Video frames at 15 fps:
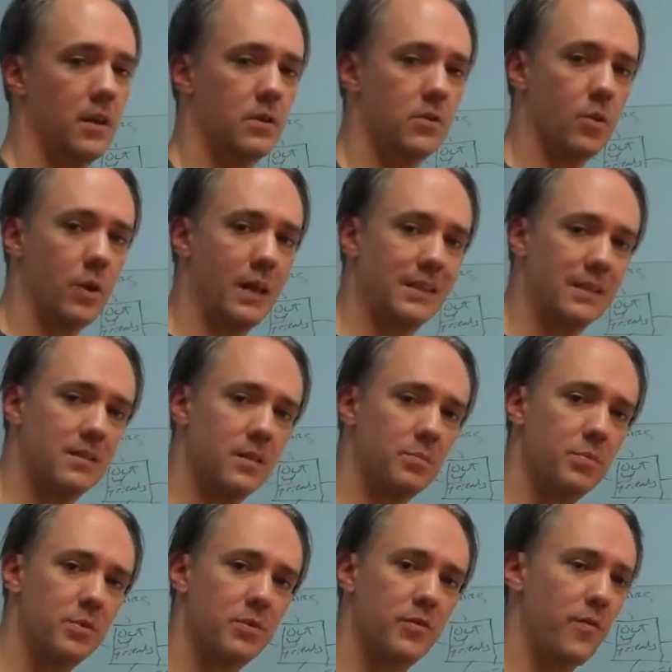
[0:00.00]
So in the
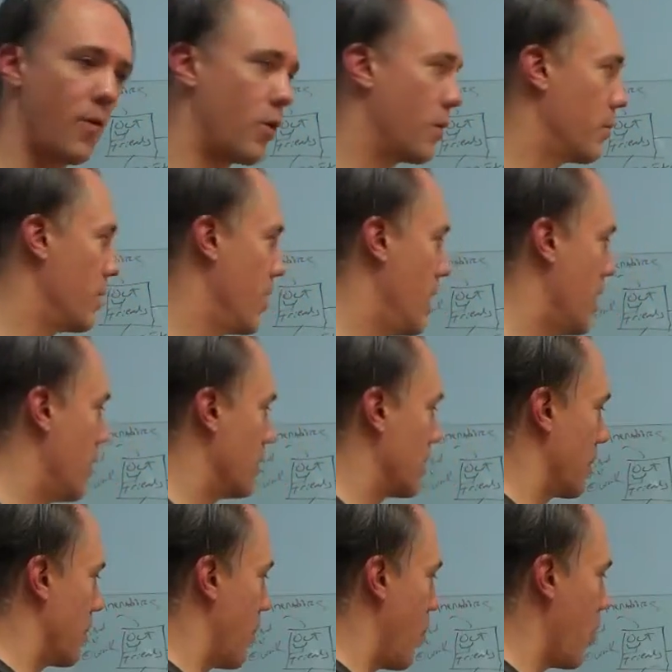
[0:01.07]
simplest form,
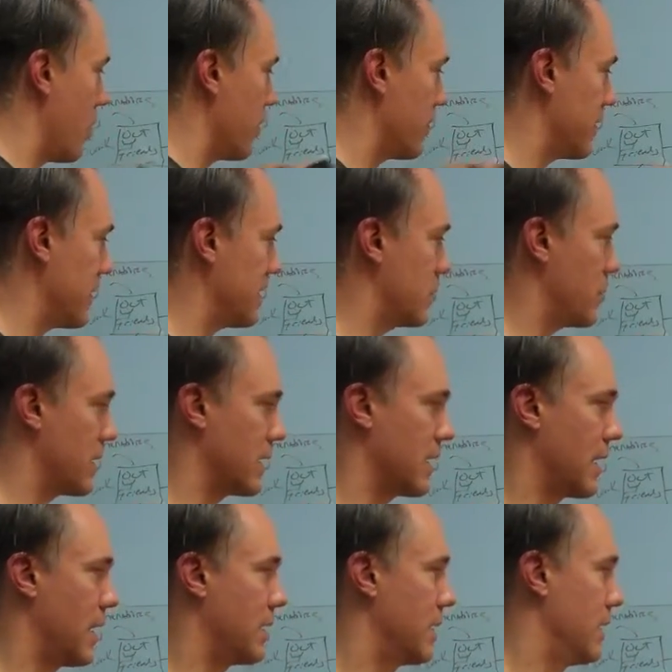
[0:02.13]
the more of these we
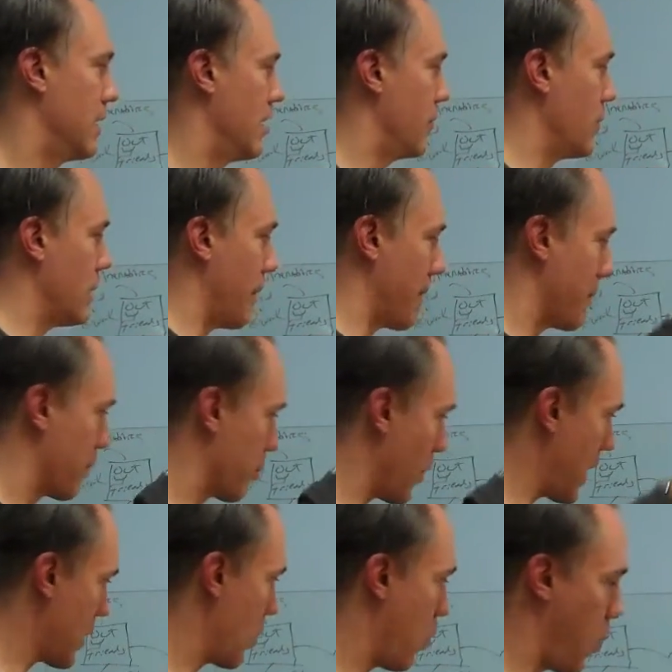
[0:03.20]
can get, if we can
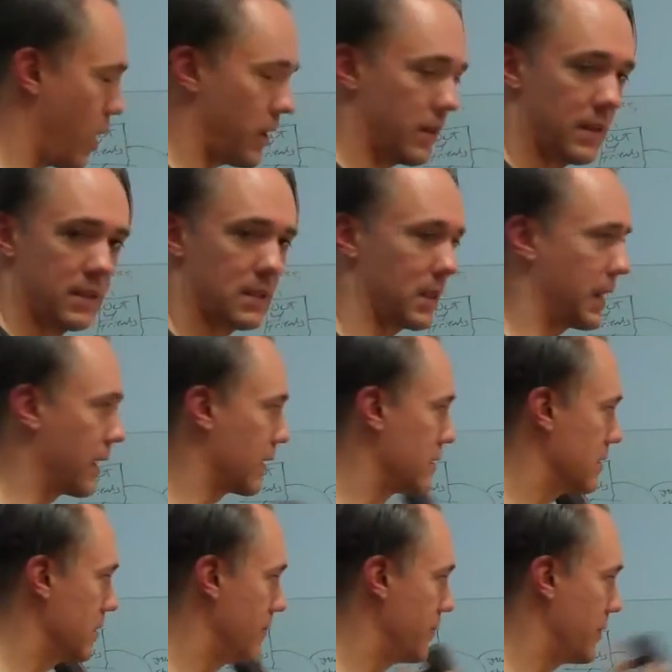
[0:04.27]
break one of these
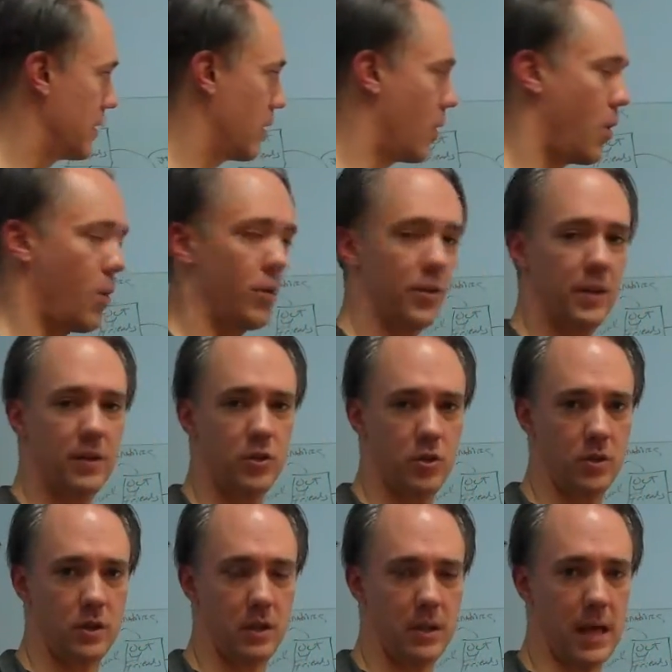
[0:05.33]
links, the whole thing
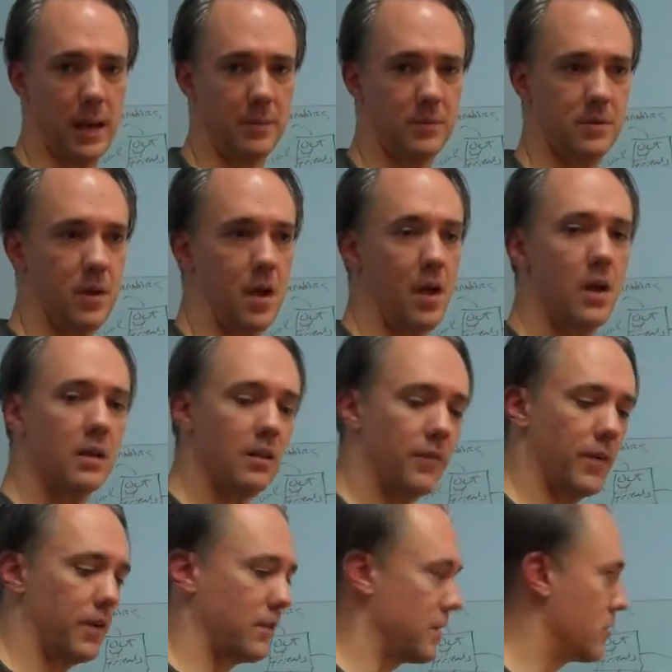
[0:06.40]
should collapse. At
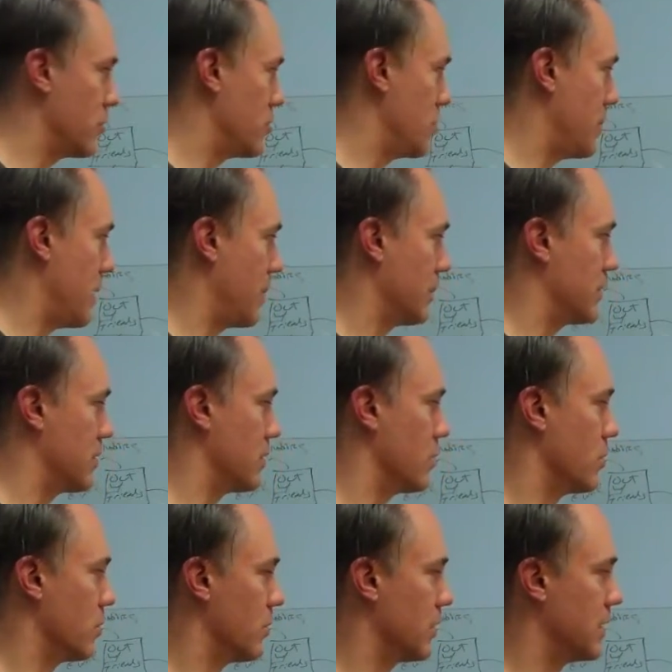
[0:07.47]
the very least, we should be able
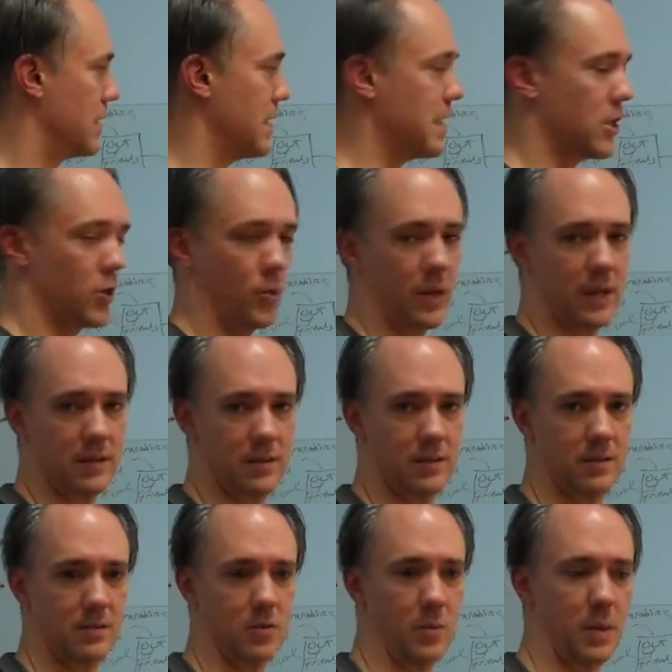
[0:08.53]
to decrease.
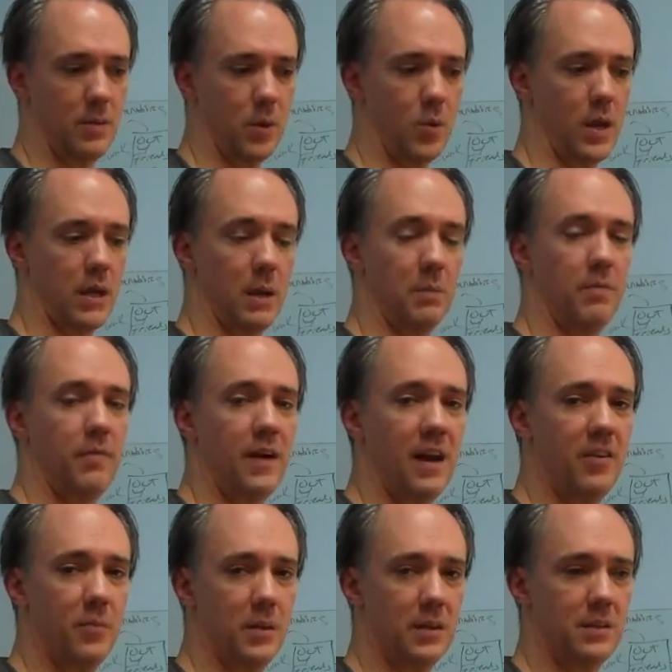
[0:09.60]
So maybe you wake up
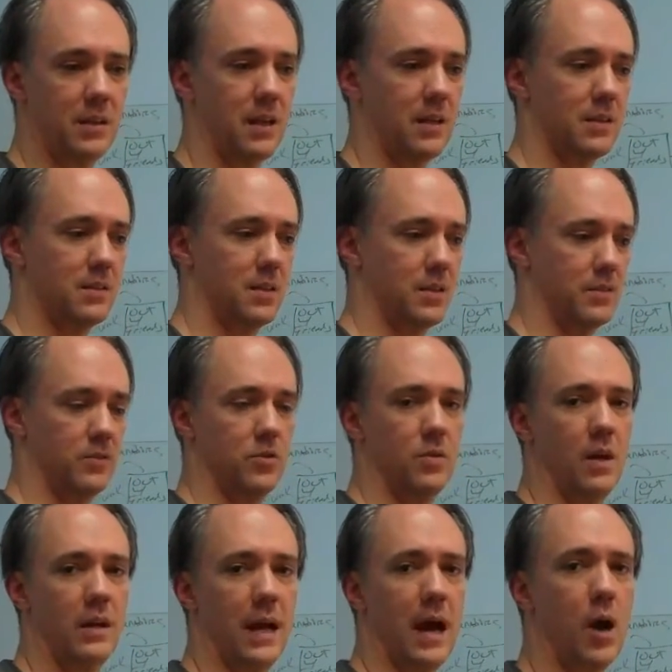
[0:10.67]
5 minutes late instead of
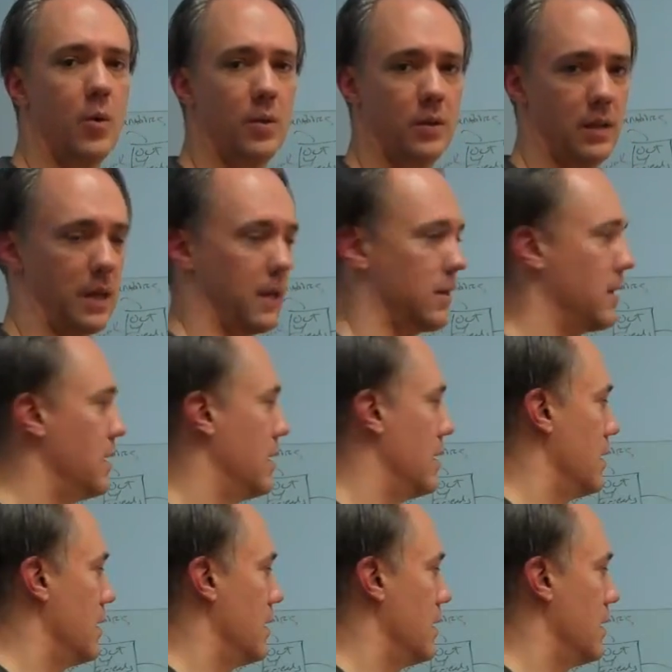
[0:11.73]
an hour late.